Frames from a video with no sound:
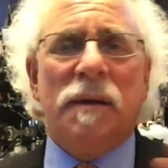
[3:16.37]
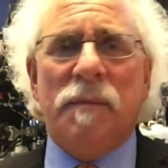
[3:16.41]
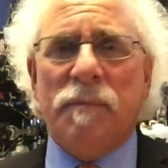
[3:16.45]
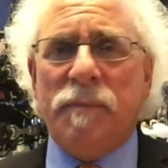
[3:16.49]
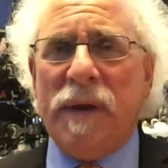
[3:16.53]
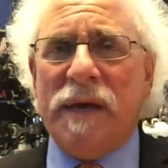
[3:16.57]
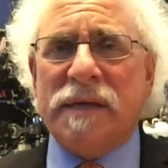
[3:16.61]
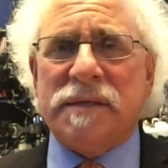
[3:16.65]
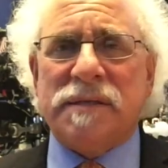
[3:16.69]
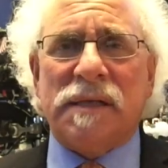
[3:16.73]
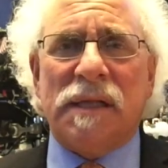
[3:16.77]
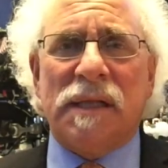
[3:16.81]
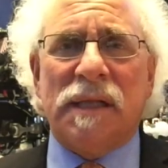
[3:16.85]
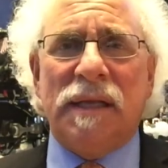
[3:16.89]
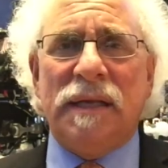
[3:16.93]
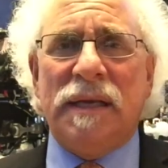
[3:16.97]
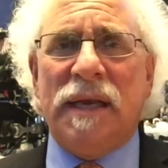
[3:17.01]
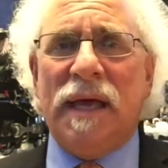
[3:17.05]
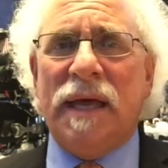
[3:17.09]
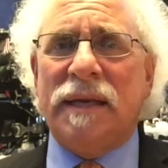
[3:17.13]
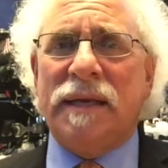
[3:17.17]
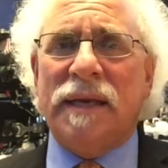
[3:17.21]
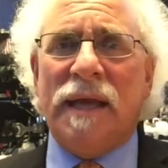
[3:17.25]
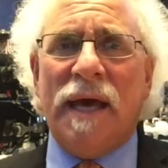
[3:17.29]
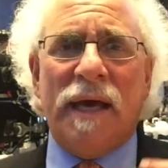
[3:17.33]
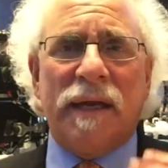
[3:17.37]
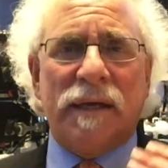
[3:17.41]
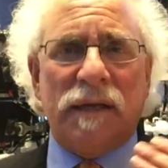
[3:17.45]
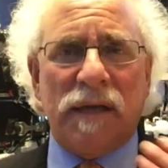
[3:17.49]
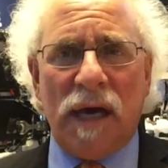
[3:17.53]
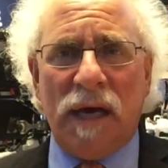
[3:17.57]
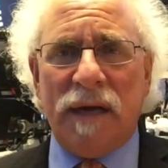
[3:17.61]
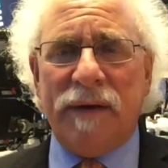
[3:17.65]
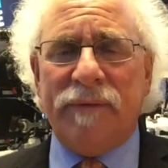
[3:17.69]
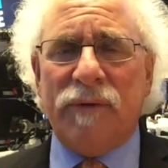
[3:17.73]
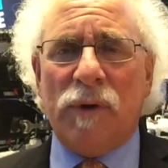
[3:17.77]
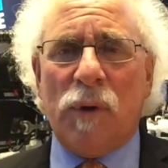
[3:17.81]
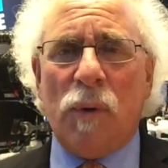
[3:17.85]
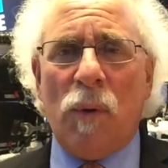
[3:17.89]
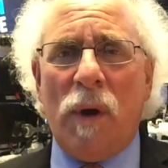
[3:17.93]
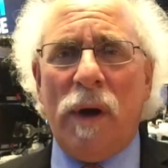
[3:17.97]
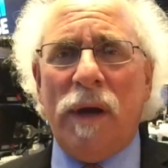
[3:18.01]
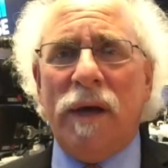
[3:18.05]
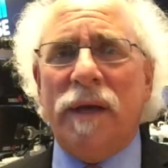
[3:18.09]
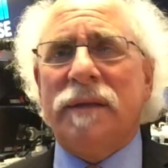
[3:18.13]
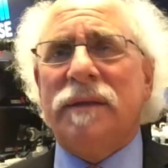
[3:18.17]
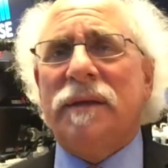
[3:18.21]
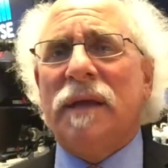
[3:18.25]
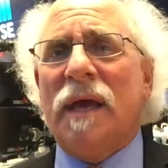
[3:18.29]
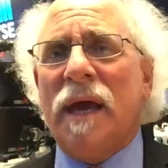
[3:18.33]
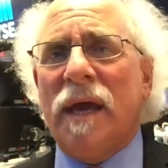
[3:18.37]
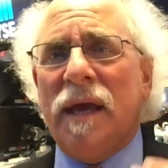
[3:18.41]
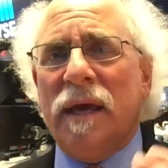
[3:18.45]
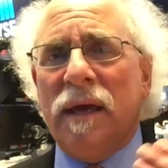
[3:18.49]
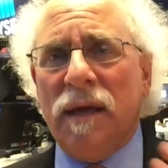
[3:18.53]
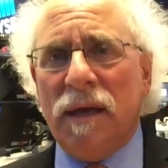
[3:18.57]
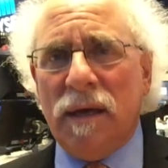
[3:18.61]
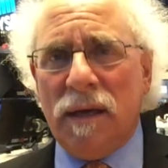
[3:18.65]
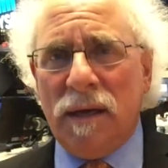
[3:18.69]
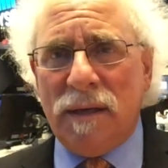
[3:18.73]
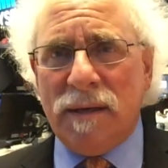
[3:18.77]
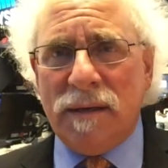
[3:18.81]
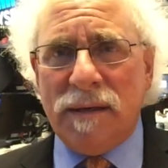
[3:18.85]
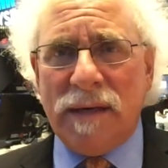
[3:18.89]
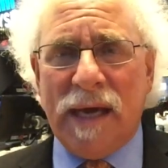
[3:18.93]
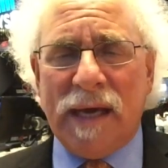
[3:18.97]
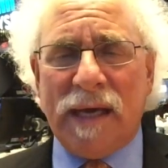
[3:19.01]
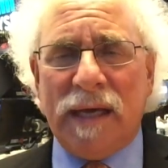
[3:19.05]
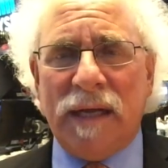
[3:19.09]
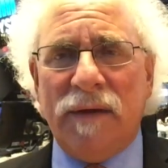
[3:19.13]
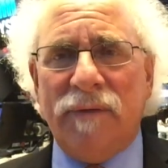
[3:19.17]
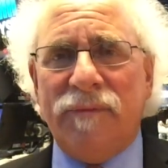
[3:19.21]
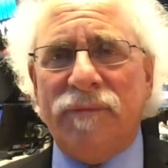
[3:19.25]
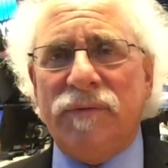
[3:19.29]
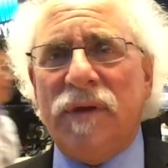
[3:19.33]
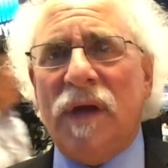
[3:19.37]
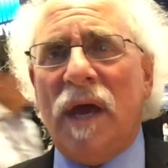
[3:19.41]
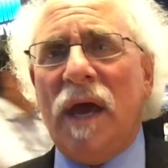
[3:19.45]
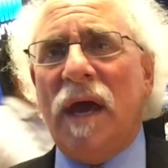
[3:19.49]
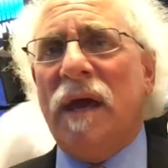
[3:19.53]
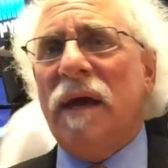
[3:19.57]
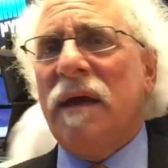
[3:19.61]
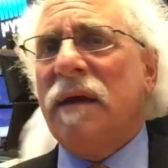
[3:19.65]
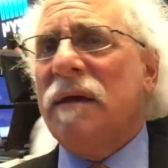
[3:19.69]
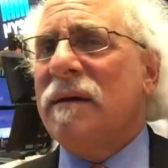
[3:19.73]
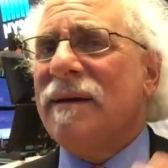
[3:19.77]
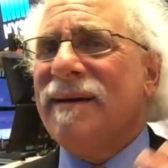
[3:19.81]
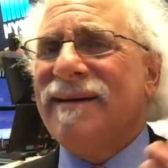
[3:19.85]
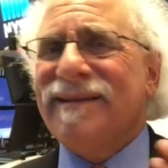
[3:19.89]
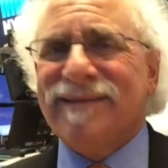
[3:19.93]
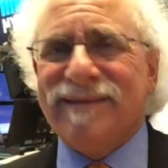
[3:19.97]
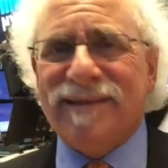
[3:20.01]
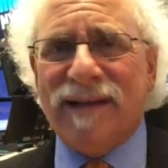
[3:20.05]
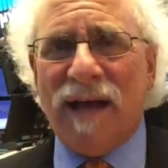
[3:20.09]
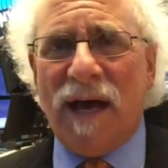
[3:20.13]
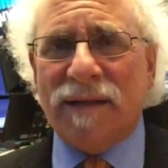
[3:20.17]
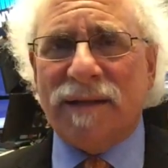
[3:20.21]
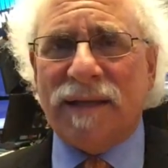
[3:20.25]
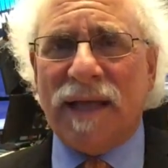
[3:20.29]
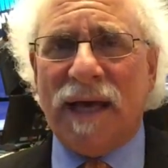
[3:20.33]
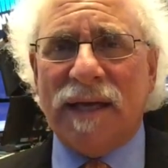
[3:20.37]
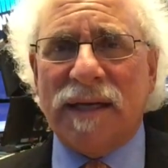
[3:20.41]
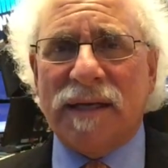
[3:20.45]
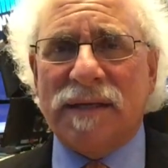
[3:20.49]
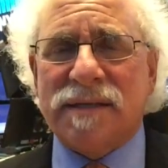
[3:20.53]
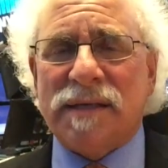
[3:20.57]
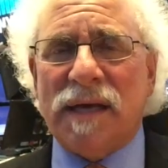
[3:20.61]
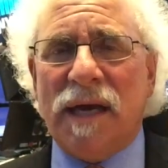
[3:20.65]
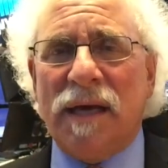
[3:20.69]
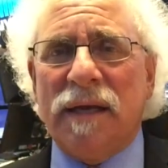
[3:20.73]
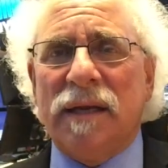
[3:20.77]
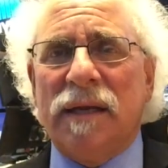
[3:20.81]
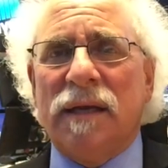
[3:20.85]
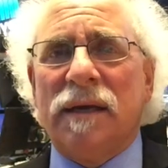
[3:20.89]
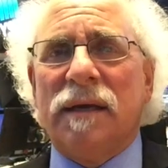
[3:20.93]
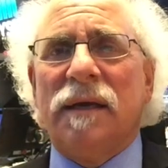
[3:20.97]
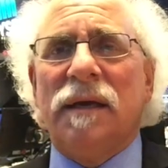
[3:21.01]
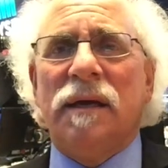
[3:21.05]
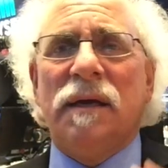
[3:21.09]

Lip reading: Basically, net, kind of a quiet day, negative day, not that exciting.